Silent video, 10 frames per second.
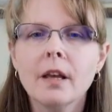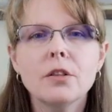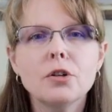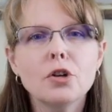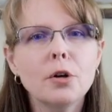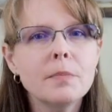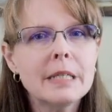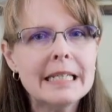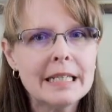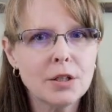The term
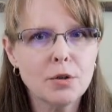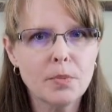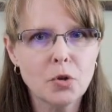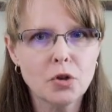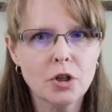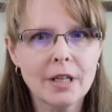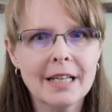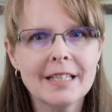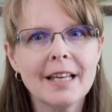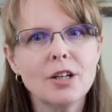distribution
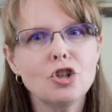is a